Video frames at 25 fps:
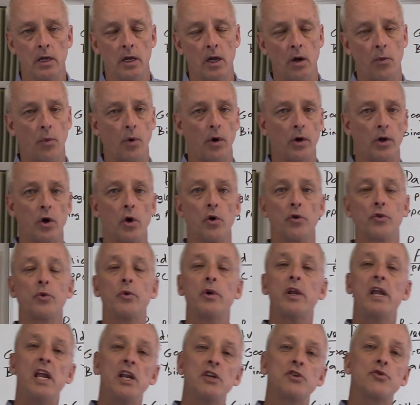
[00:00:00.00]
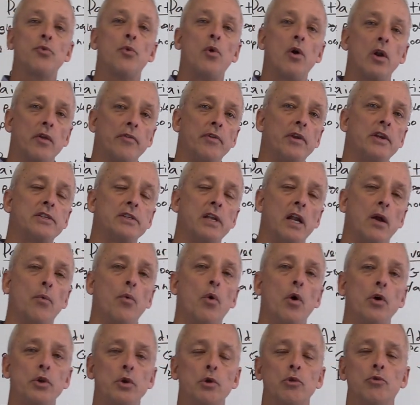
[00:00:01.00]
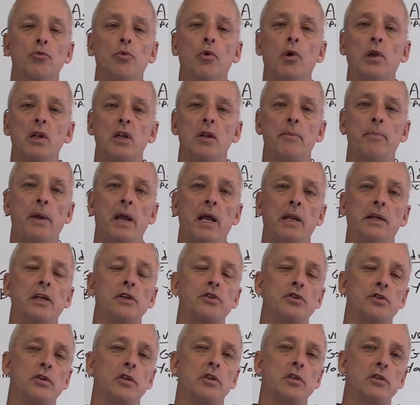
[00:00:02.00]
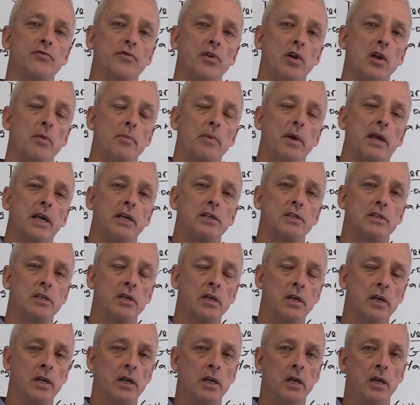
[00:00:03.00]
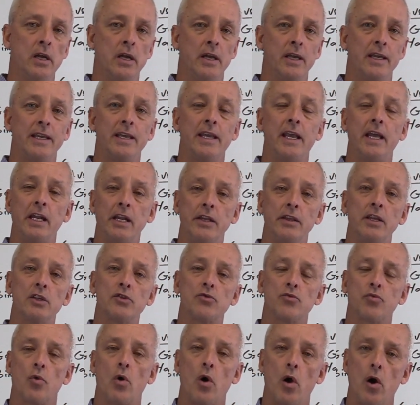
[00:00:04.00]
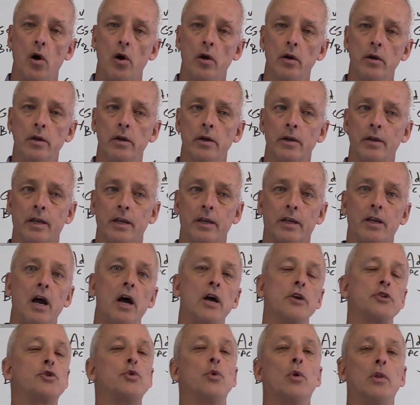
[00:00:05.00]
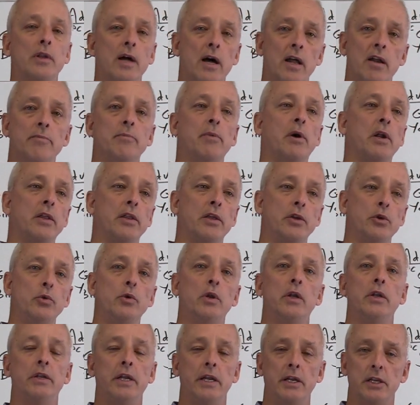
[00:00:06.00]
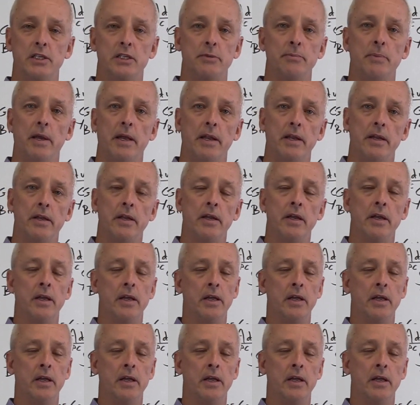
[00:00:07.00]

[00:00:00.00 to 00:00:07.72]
We're going to go through each one of these, and I want you really to pay attention to this video because getting this wrong can cost you a lot of money that you didn't need to spend.